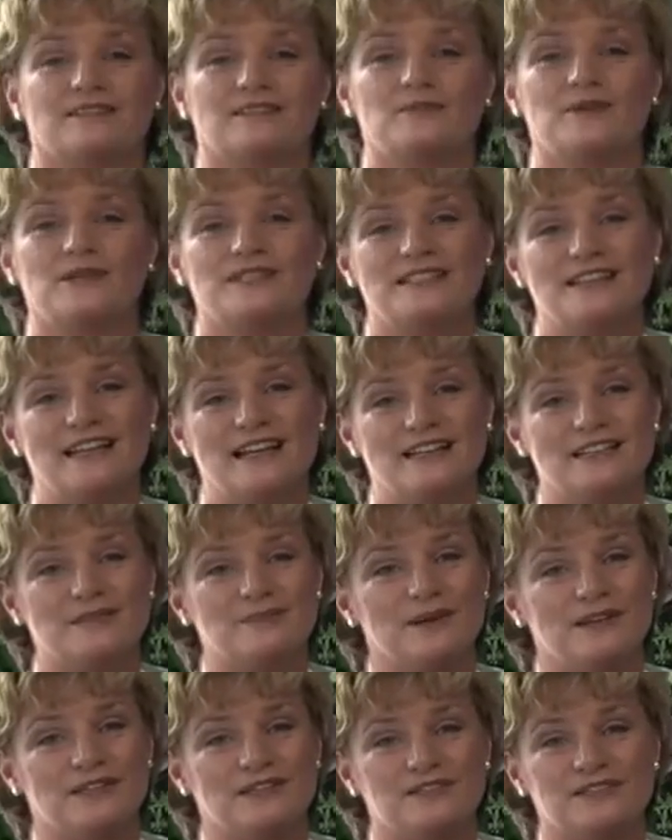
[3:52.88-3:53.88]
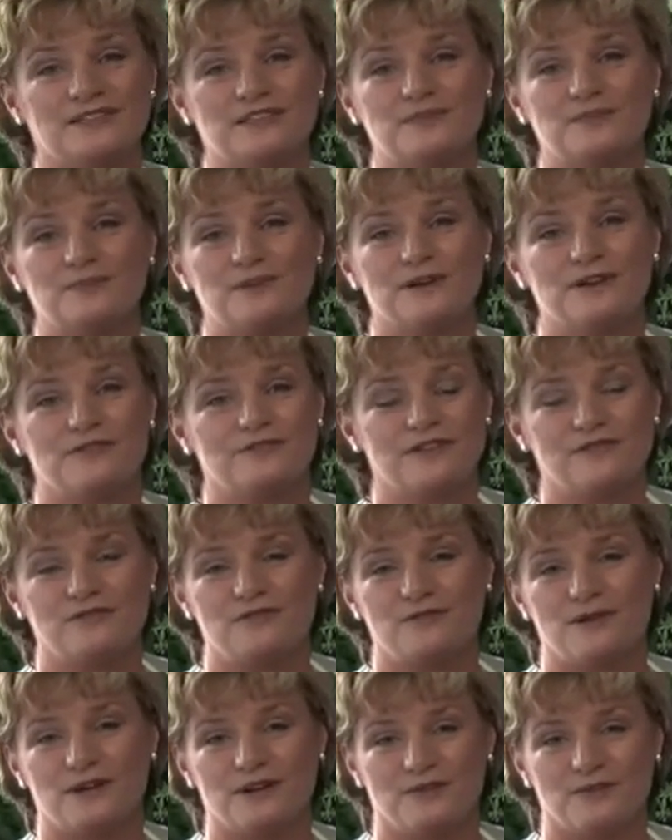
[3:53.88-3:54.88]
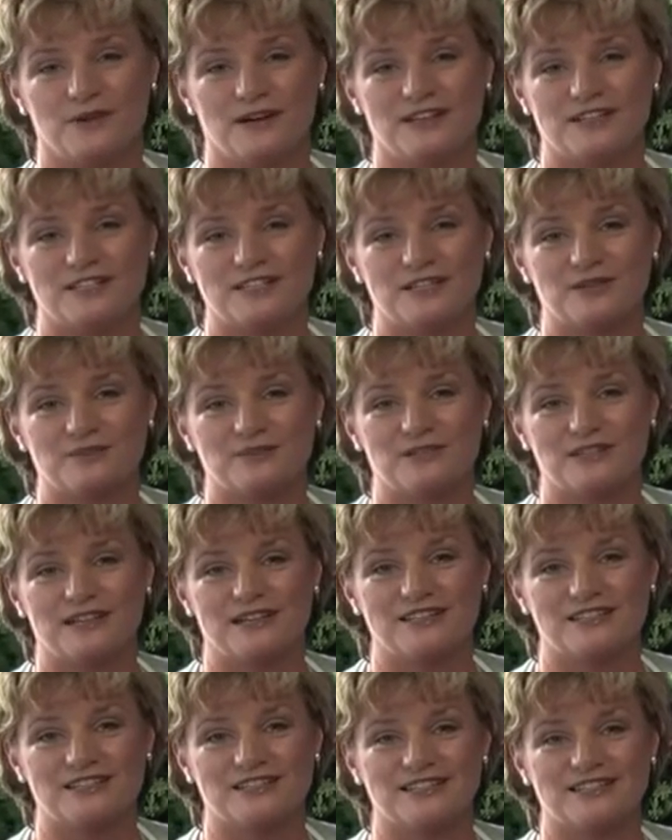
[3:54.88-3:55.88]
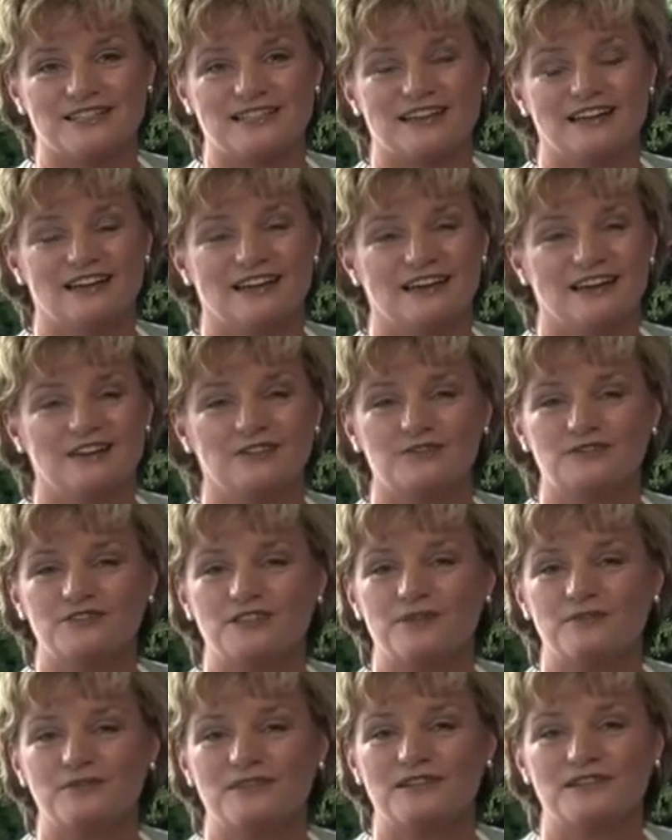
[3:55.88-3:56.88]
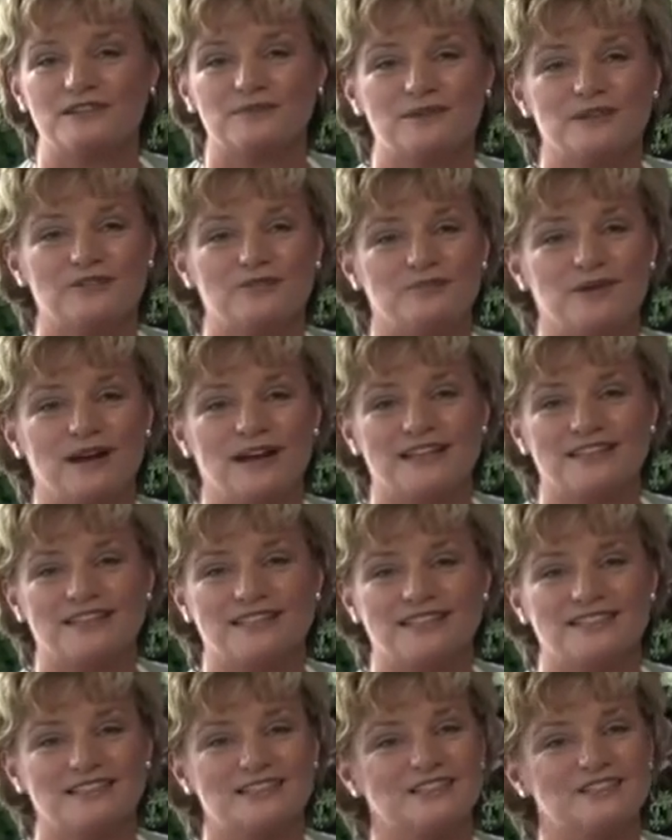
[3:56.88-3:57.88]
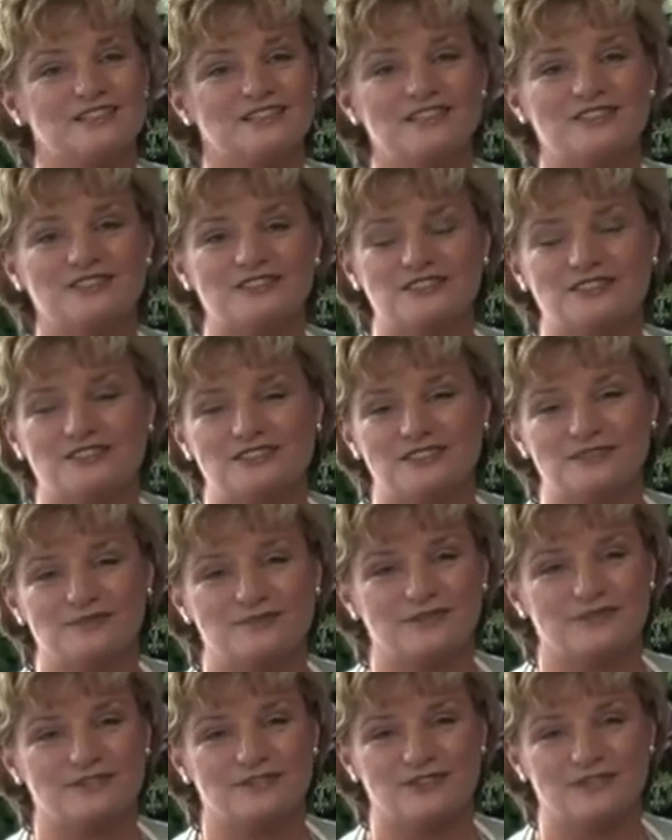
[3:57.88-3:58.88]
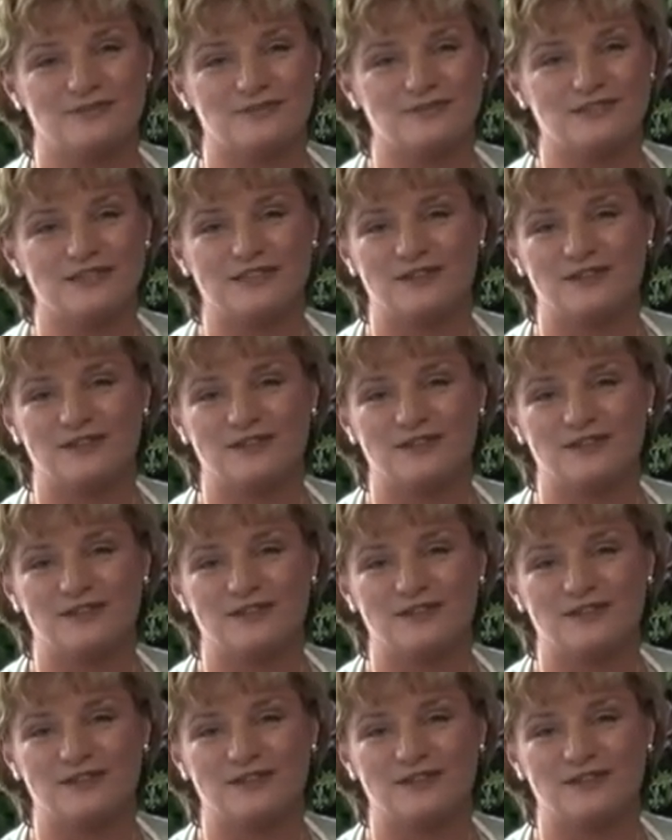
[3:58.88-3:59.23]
The personality puzzle is perfect for one-on-one interpretations, and also with a little bit of practice you can use them with groups.